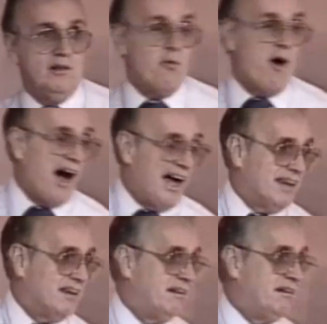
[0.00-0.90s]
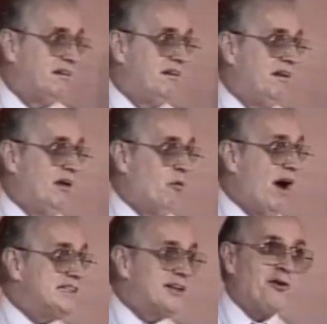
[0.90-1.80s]
Why?
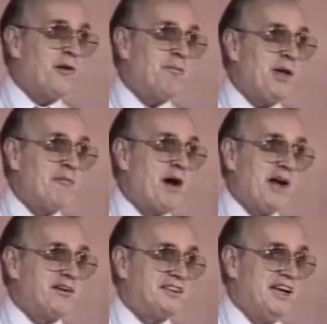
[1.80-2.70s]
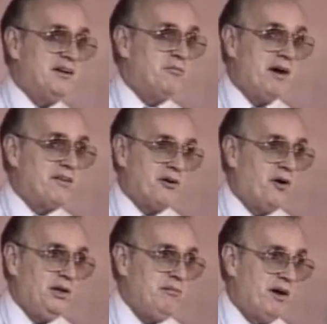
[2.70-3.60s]
Why is it called Pia Mater, tender mother,
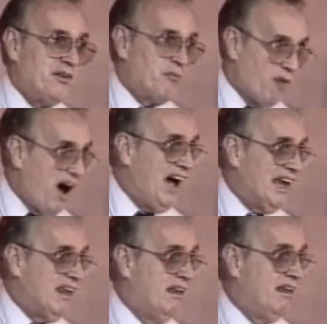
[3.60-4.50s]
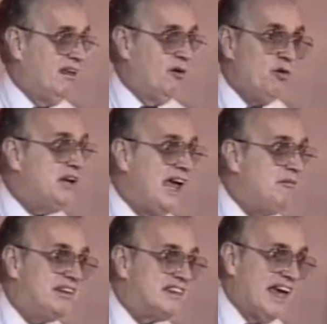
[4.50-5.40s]
holy mother? Why? Who
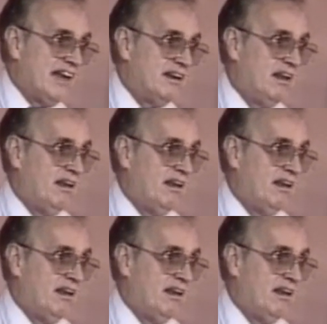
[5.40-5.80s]
named it that?